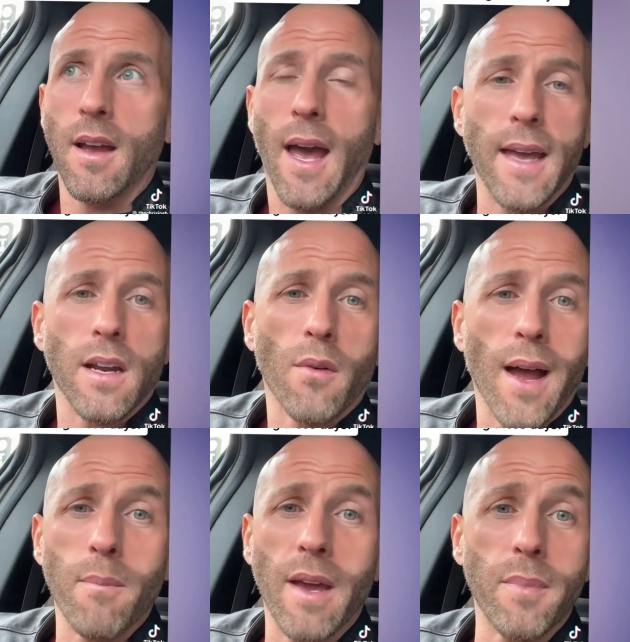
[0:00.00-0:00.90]
hang
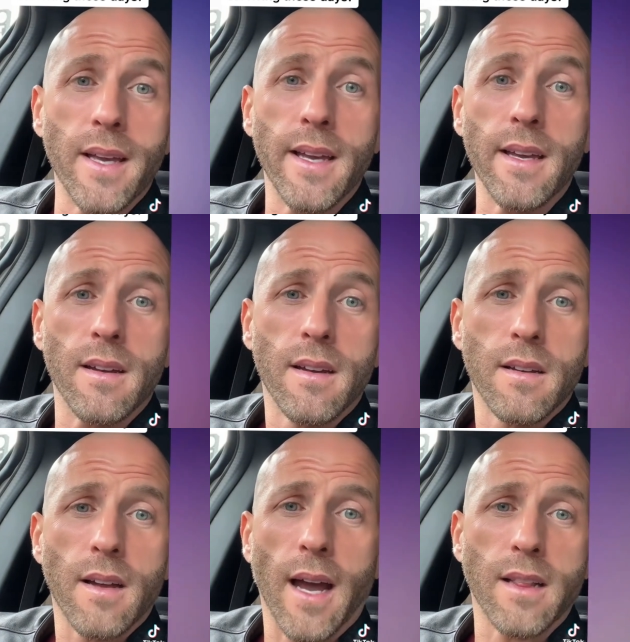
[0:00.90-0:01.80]
around, maybe eat
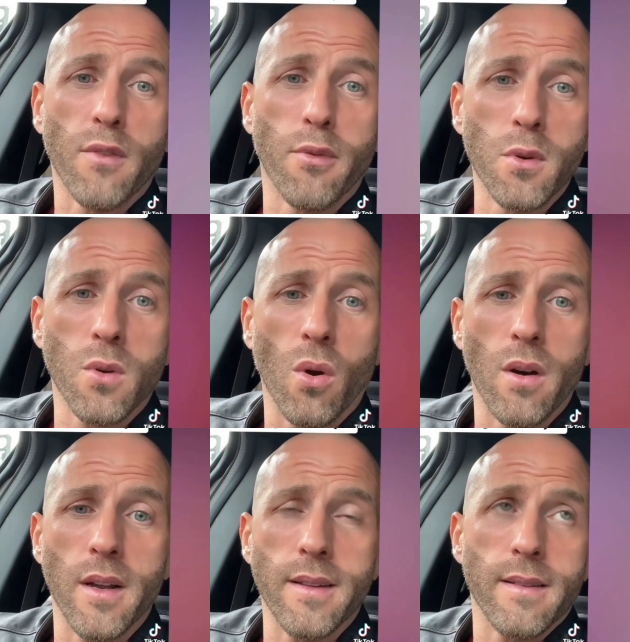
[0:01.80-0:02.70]
at the food
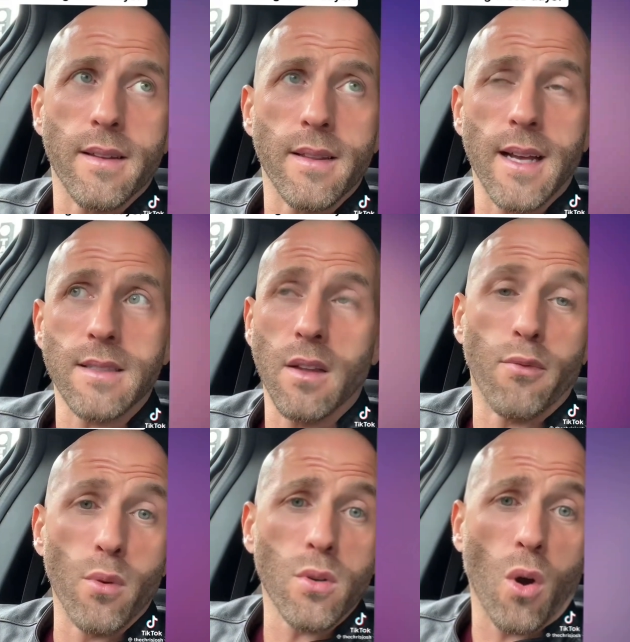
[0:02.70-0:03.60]
court. And that the
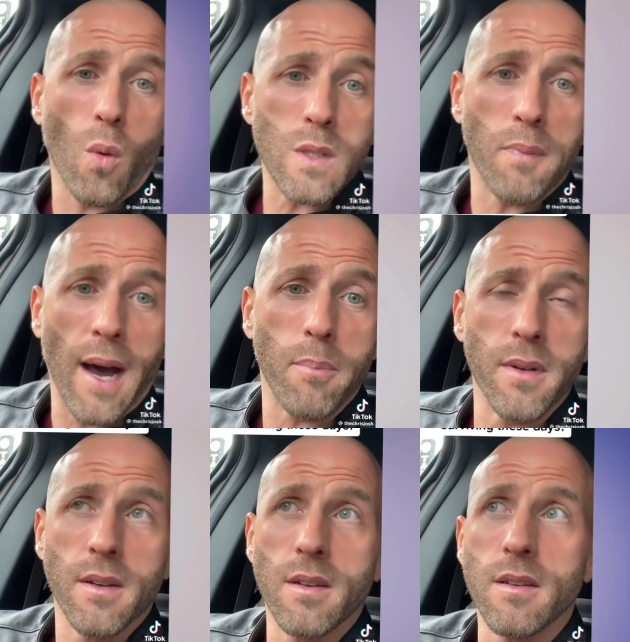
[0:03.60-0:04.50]
food court was
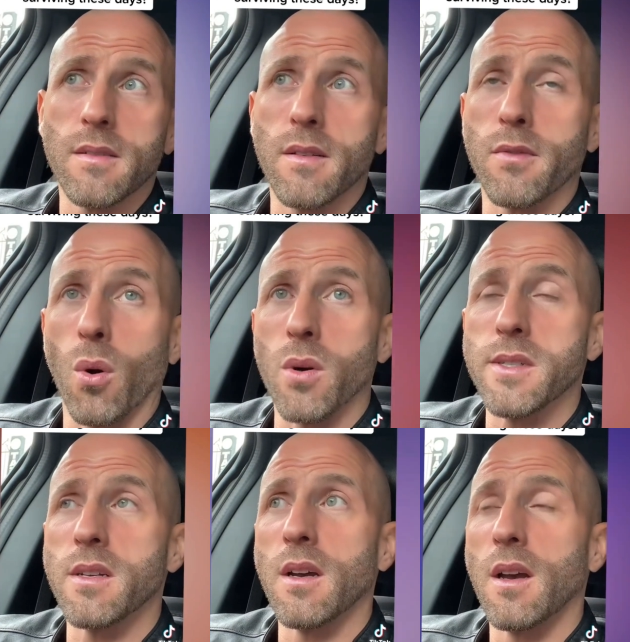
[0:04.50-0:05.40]
popping, of
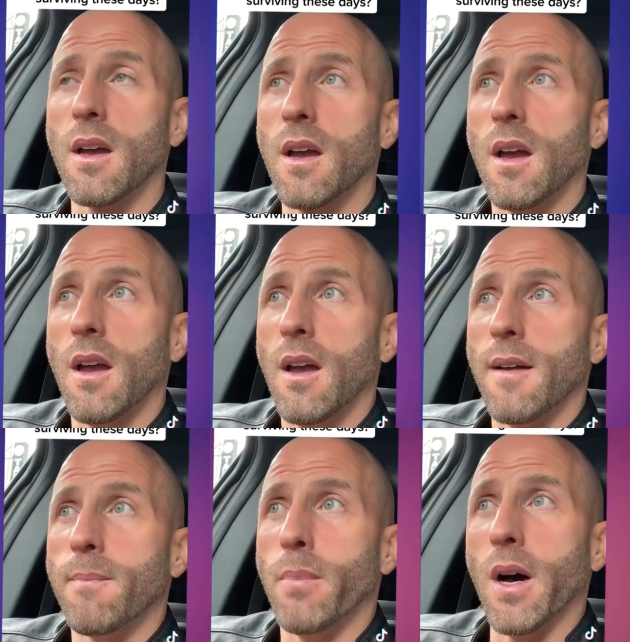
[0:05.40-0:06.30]
course.
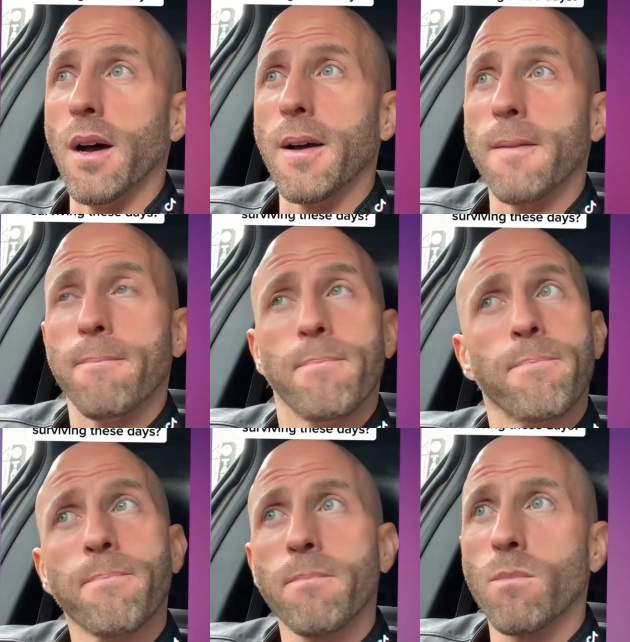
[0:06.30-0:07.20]
But
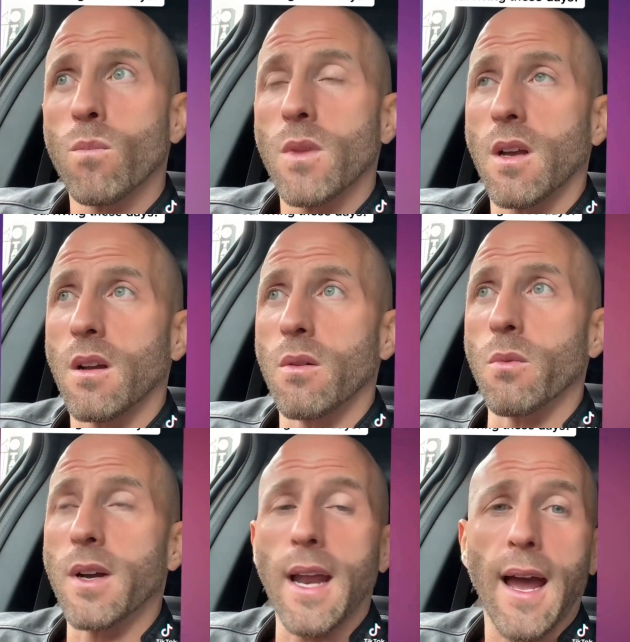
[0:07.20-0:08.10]

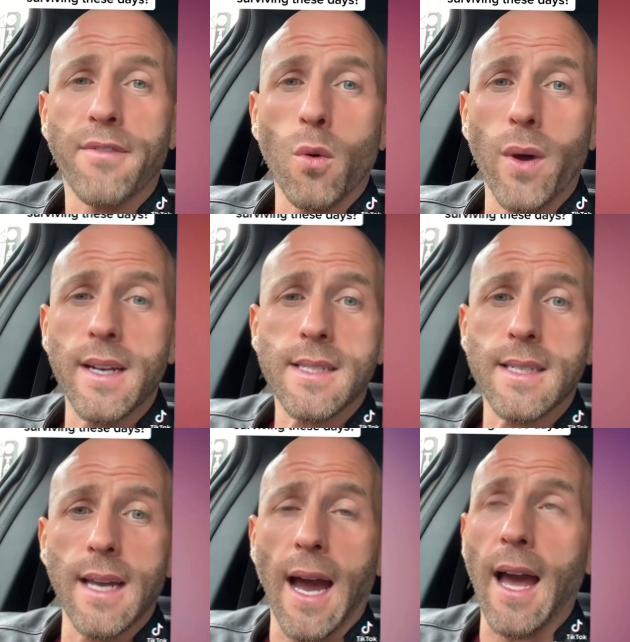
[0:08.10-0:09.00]
we're going to have to wait and
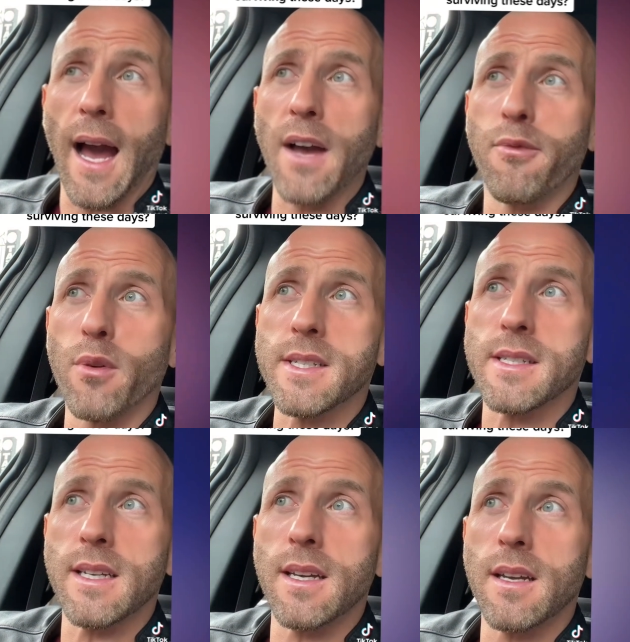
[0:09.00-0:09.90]
see. I
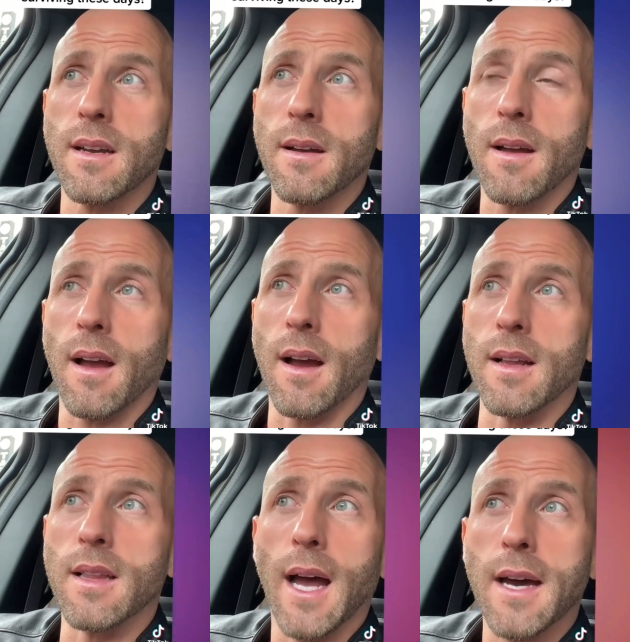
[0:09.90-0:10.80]
foresee
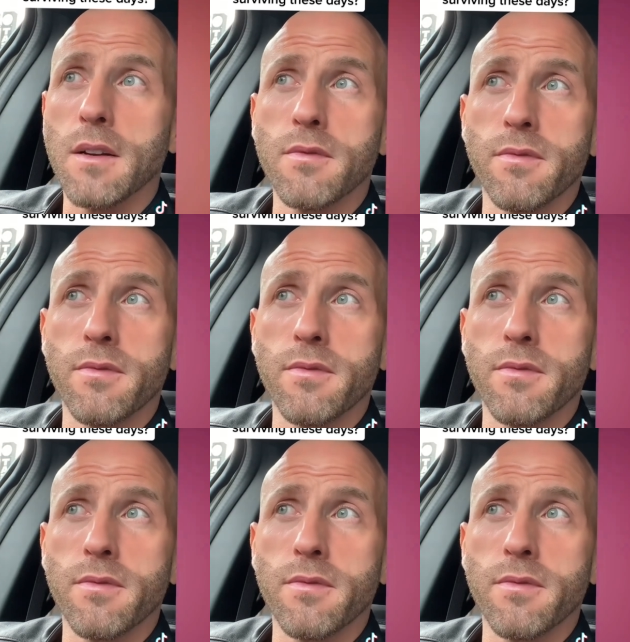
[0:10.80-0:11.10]
a lot